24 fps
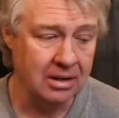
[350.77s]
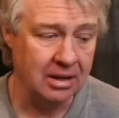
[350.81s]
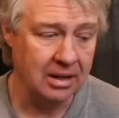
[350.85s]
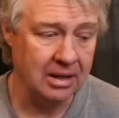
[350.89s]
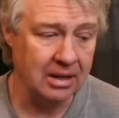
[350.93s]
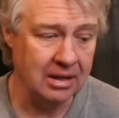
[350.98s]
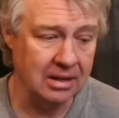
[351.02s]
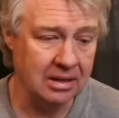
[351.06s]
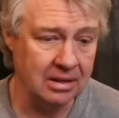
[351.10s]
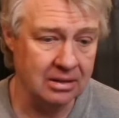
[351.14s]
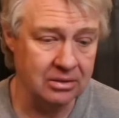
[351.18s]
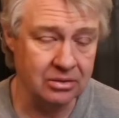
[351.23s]

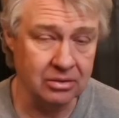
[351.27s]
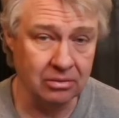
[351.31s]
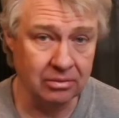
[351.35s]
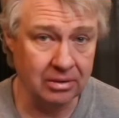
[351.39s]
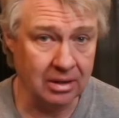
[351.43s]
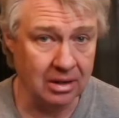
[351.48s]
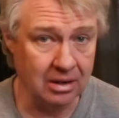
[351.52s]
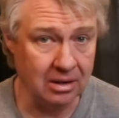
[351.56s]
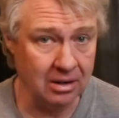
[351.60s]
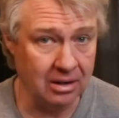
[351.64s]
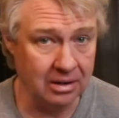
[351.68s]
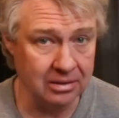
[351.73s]
And so
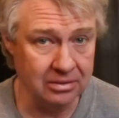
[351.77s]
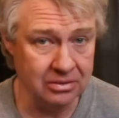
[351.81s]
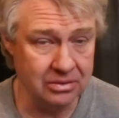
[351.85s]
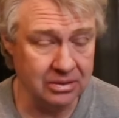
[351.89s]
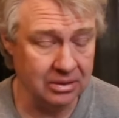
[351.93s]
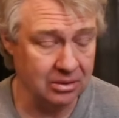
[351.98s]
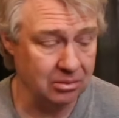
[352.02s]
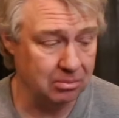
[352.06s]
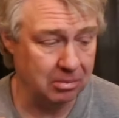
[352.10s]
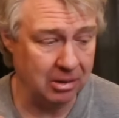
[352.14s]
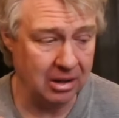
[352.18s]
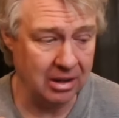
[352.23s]
not a lot in the
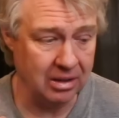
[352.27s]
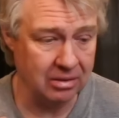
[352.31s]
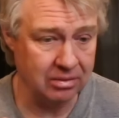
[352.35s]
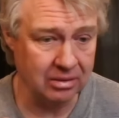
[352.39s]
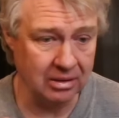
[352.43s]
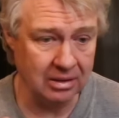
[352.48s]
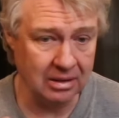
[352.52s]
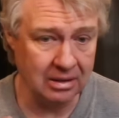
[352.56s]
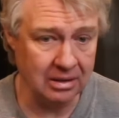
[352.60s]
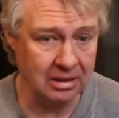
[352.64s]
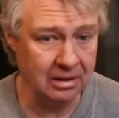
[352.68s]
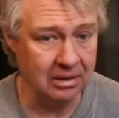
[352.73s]
signal path,
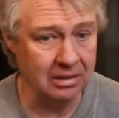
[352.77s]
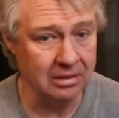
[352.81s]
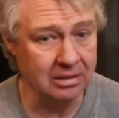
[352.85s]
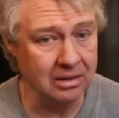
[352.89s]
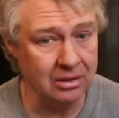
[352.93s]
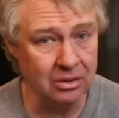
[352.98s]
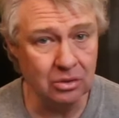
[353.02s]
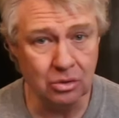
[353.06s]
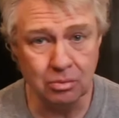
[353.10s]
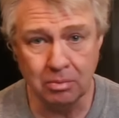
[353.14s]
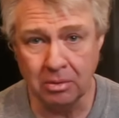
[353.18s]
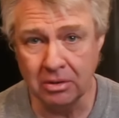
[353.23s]
and they
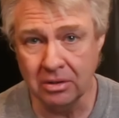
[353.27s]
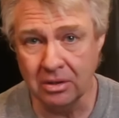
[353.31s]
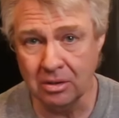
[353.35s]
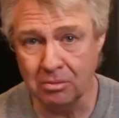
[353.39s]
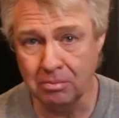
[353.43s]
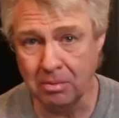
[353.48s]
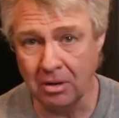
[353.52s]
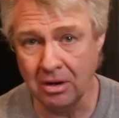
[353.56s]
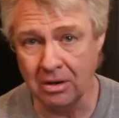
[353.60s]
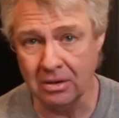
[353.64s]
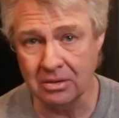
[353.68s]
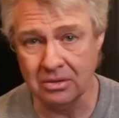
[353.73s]
use pretty good
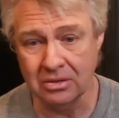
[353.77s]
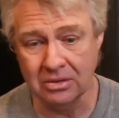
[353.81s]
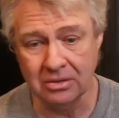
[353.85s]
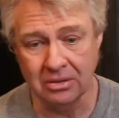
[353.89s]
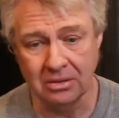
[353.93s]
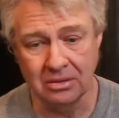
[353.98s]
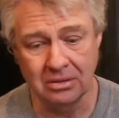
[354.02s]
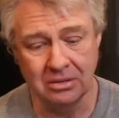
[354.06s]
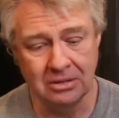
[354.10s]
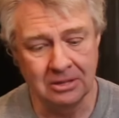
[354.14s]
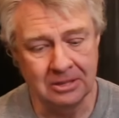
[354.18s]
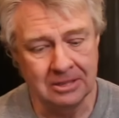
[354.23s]
parts.
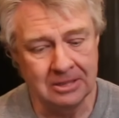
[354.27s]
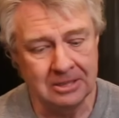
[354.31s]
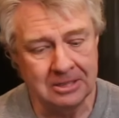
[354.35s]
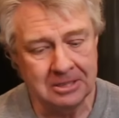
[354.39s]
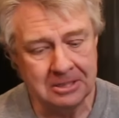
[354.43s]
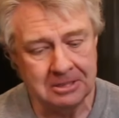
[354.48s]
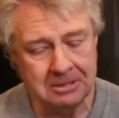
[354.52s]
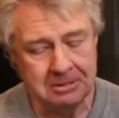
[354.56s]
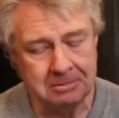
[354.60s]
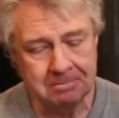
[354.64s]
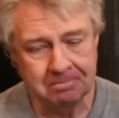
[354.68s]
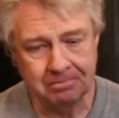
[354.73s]
So
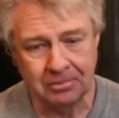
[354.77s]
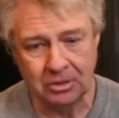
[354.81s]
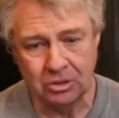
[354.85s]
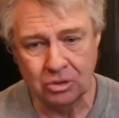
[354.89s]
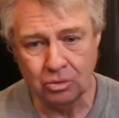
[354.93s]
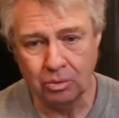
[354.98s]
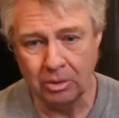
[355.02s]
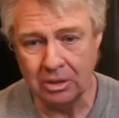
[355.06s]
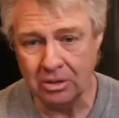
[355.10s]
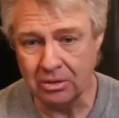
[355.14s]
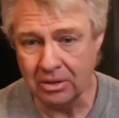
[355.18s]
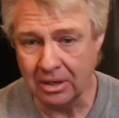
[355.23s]
the
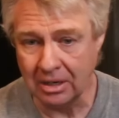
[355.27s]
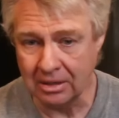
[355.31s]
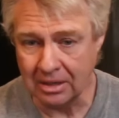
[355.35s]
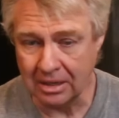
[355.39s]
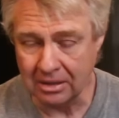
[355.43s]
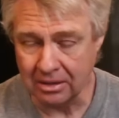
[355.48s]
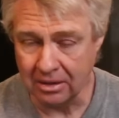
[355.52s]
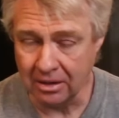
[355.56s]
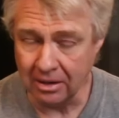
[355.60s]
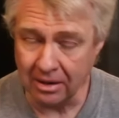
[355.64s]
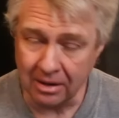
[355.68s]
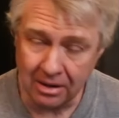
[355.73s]
tweeter
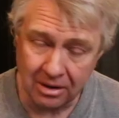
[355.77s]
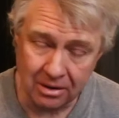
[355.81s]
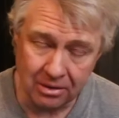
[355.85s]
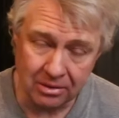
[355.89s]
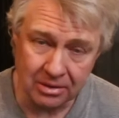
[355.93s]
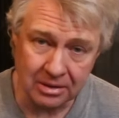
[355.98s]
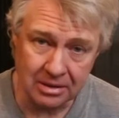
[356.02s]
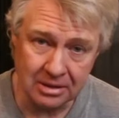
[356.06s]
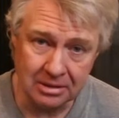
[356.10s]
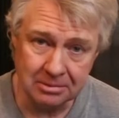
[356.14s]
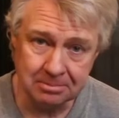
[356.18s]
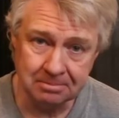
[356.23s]

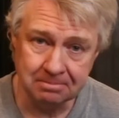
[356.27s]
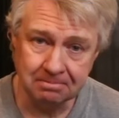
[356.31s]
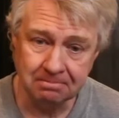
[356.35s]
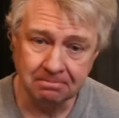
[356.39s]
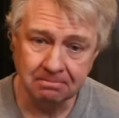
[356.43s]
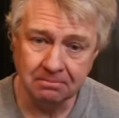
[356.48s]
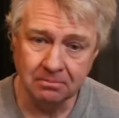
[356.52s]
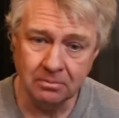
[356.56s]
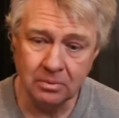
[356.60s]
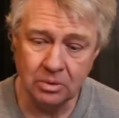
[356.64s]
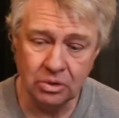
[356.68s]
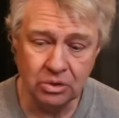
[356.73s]
clarity
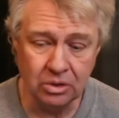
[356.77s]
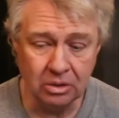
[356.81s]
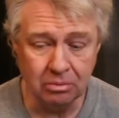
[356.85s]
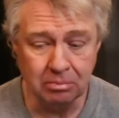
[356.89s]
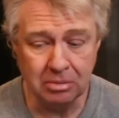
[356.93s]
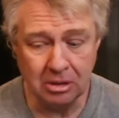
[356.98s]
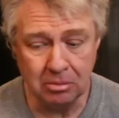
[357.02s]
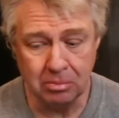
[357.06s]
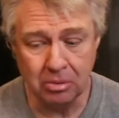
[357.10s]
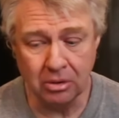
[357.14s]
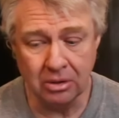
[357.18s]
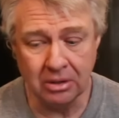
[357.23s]
should
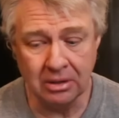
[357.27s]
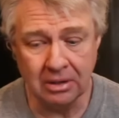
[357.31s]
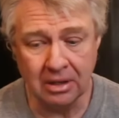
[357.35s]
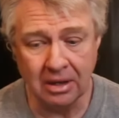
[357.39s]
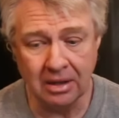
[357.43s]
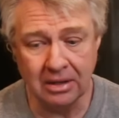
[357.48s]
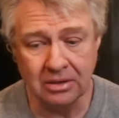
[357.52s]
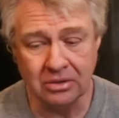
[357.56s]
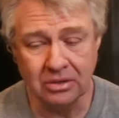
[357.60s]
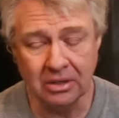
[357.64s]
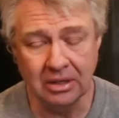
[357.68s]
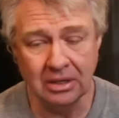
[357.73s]
be pretty
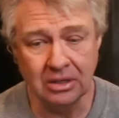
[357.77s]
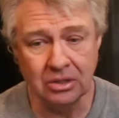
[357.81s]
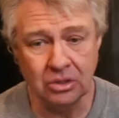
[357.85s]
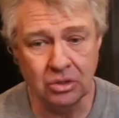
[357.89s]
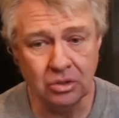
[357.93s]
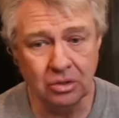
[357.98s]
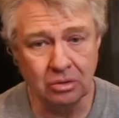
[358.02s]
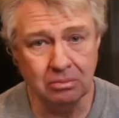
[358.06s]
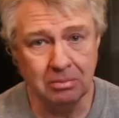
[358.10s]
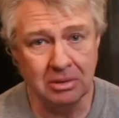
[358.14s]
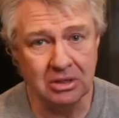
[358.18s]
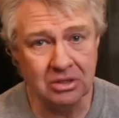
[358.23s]
nice, and it
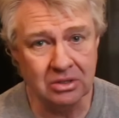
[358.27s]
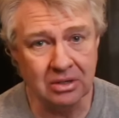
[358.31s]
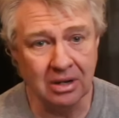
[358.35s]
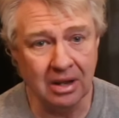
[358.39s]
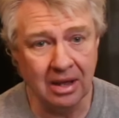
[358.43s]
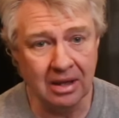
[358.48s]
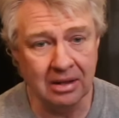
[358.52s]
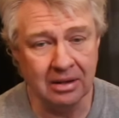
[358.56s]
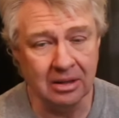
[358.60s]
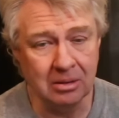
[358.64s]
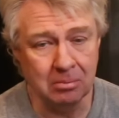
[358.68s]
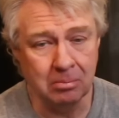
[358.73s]
should be
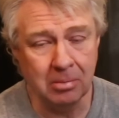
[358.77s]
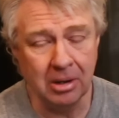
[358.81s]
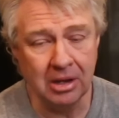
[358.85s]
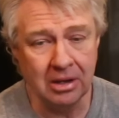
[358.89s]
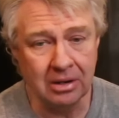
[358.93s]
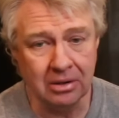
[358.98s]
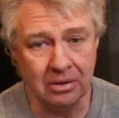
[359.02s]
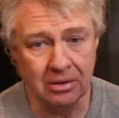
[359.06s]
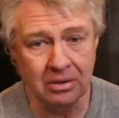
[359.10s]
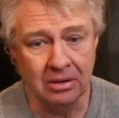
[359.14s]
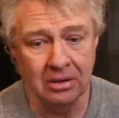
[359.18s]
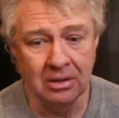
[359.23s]
slightly
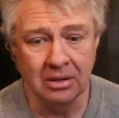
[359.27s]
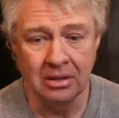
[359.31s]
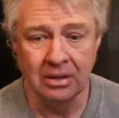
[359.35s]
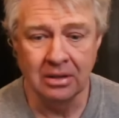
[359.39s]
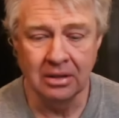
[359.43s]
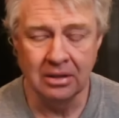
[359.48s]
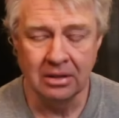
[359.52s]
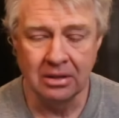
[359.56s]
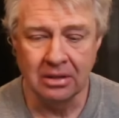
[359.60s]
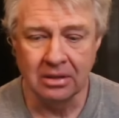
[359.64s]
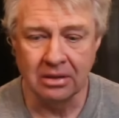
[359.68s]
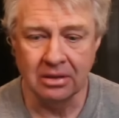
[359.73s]
better
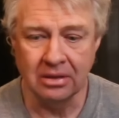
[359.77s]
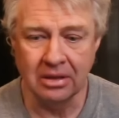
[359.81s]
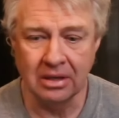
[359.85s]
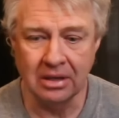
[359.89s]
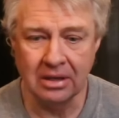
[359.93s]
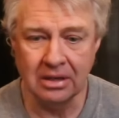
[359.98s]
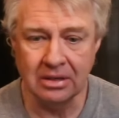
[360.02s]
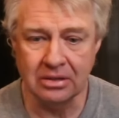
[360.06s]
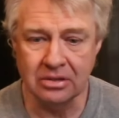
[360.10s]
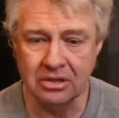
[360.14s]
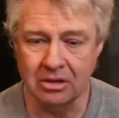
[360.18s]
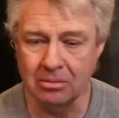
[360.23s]

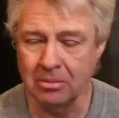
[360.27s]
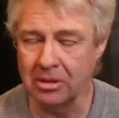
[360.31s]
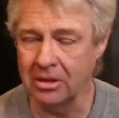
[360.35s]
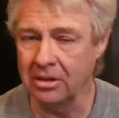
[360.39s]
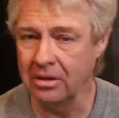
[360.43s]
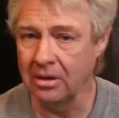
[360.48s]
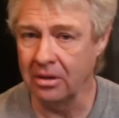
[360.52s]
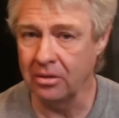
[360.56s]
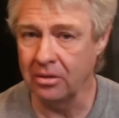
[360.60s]
than some of the